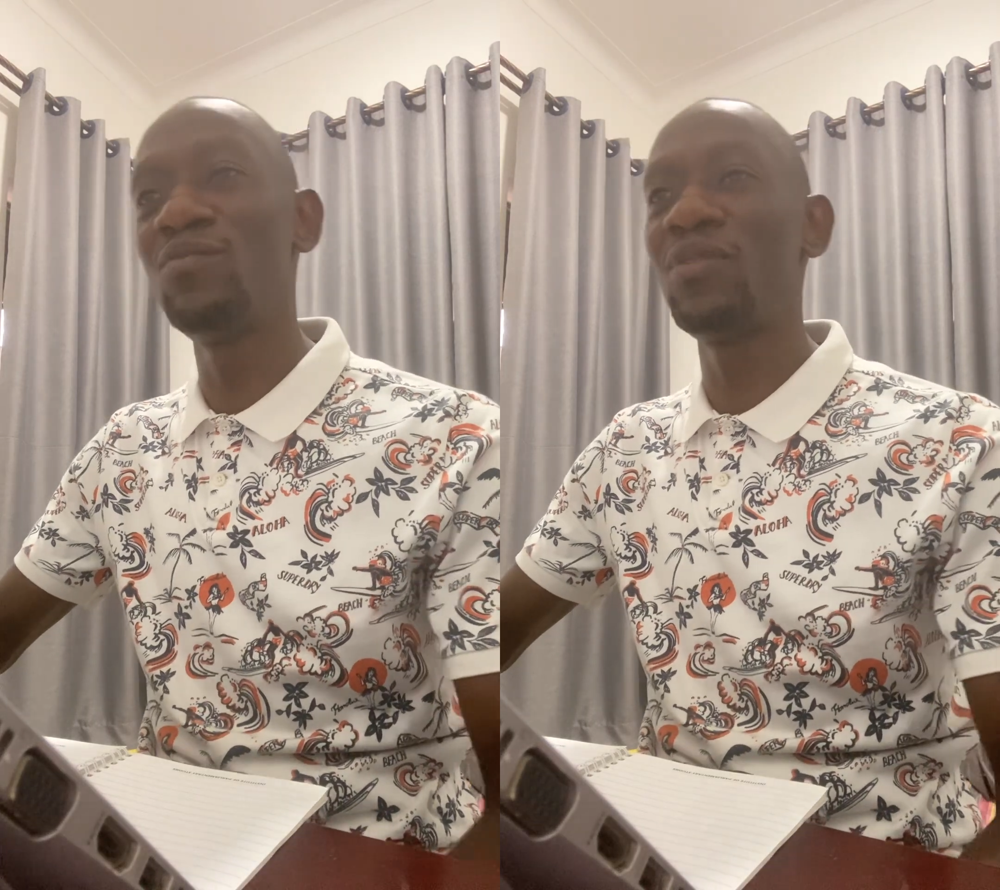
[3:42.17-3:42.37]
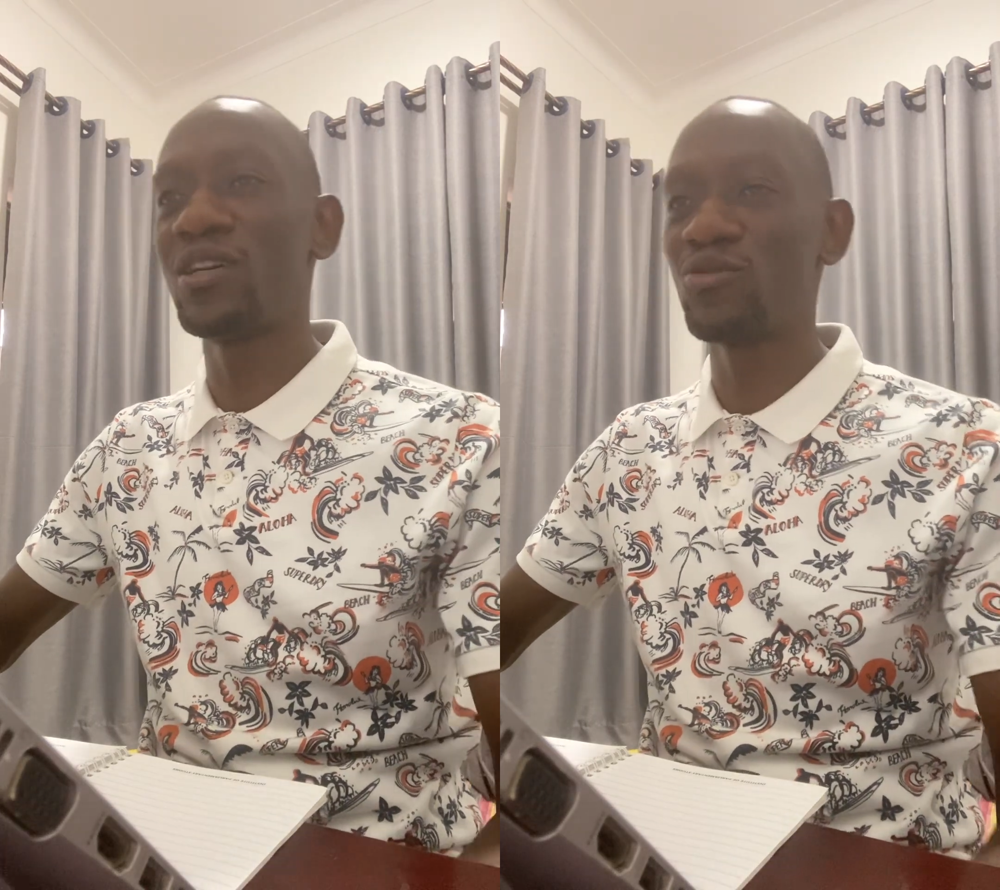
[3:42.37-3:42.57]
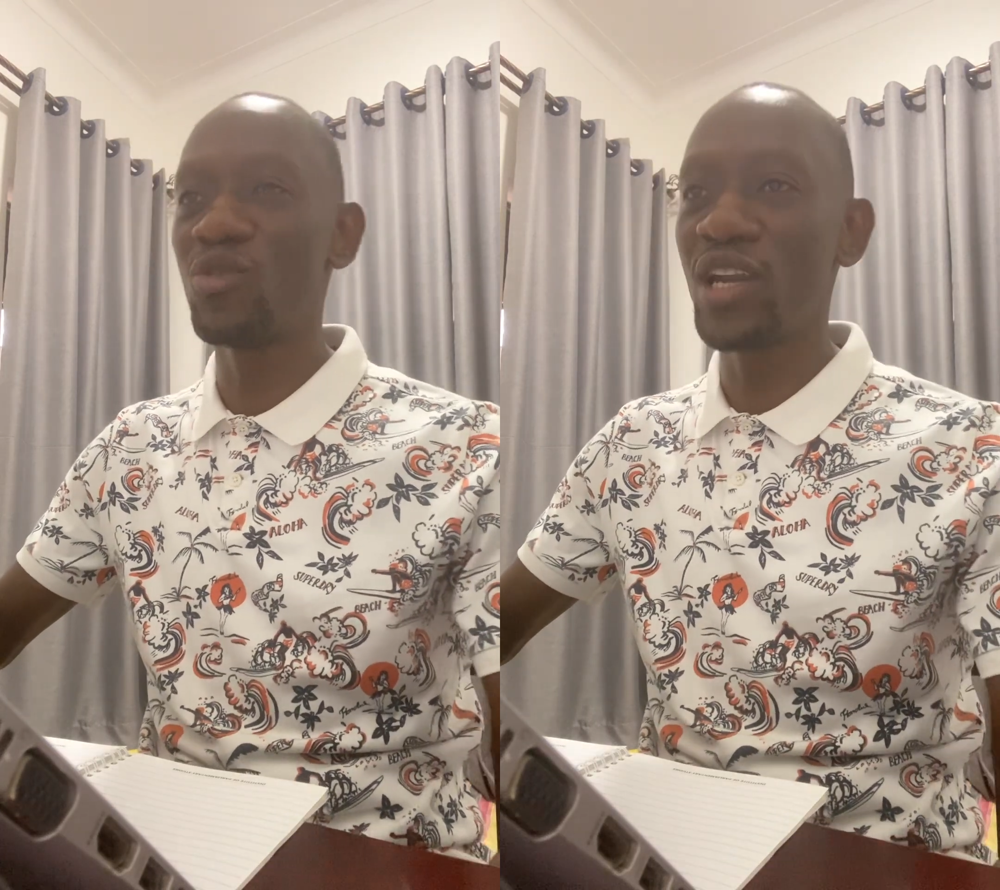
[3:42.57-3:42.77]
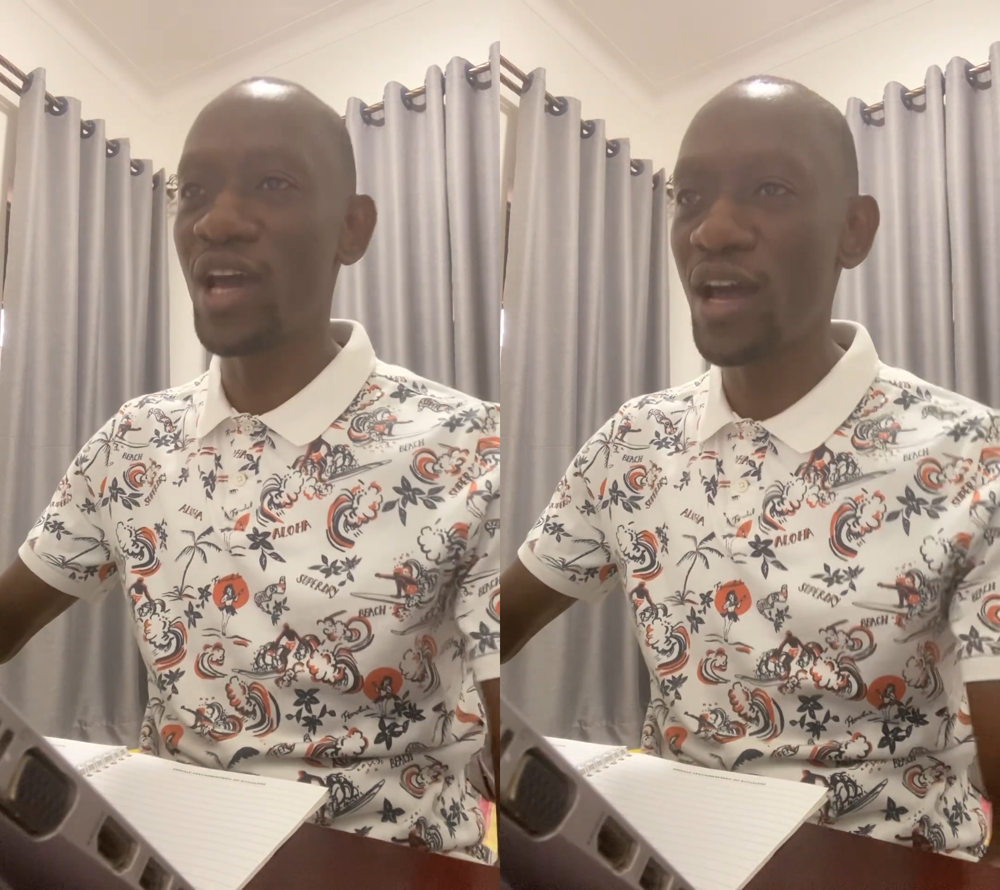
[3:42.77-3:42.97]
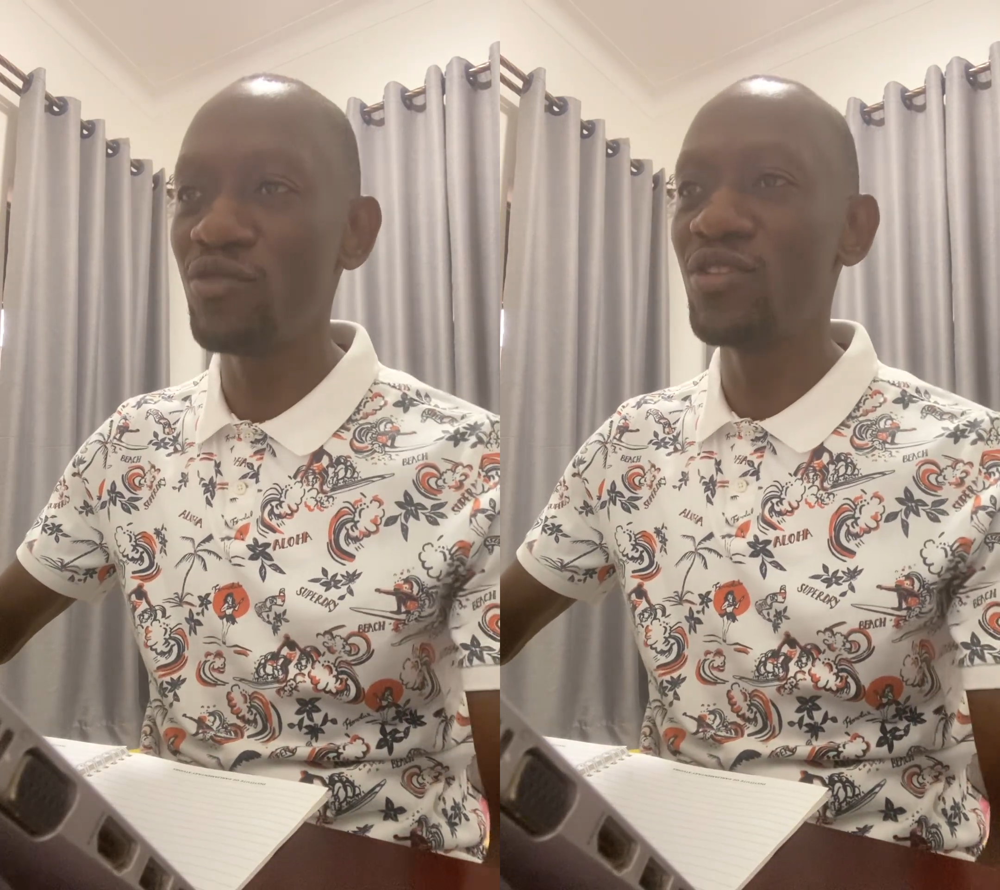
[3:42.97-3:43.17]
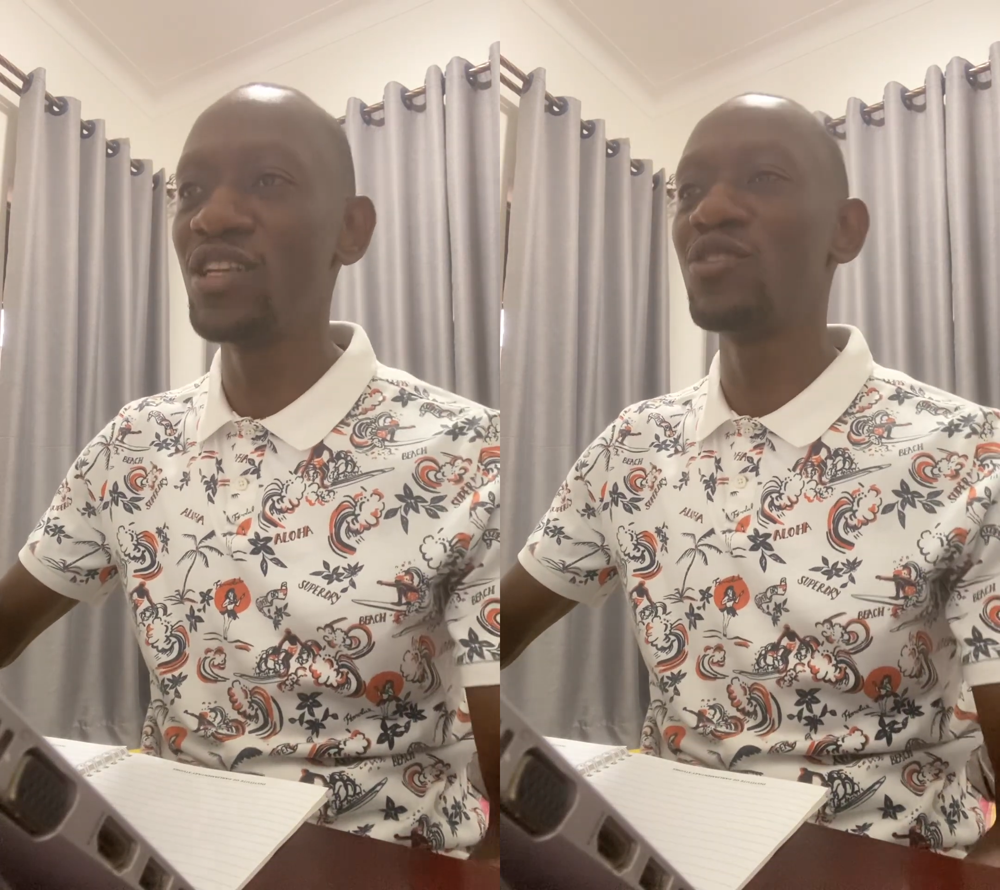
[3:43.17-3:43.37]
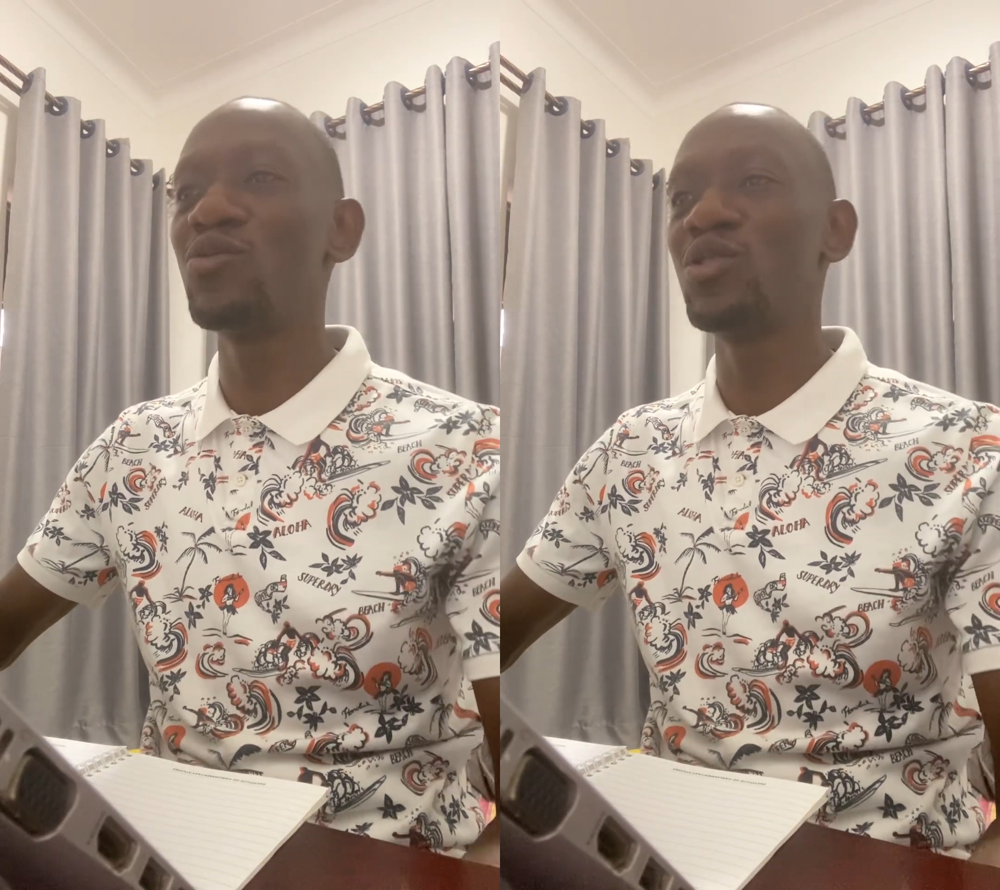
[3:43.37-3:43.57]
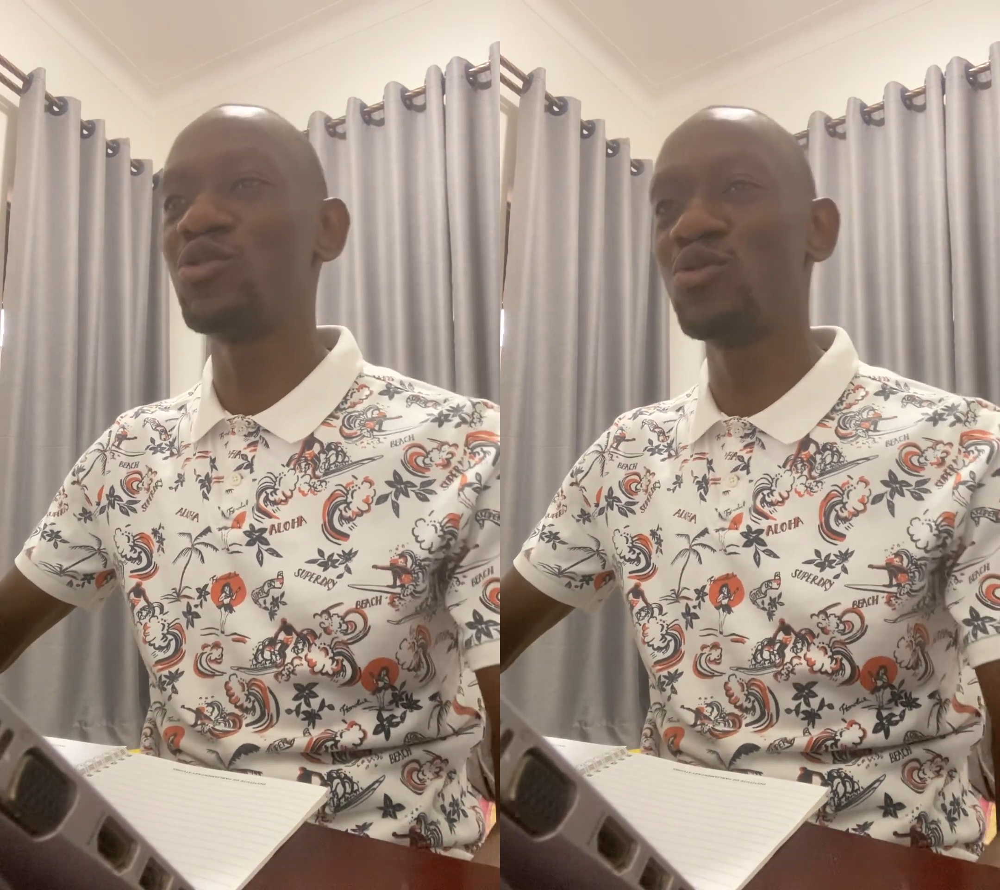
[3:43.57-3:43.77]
plus 100 equals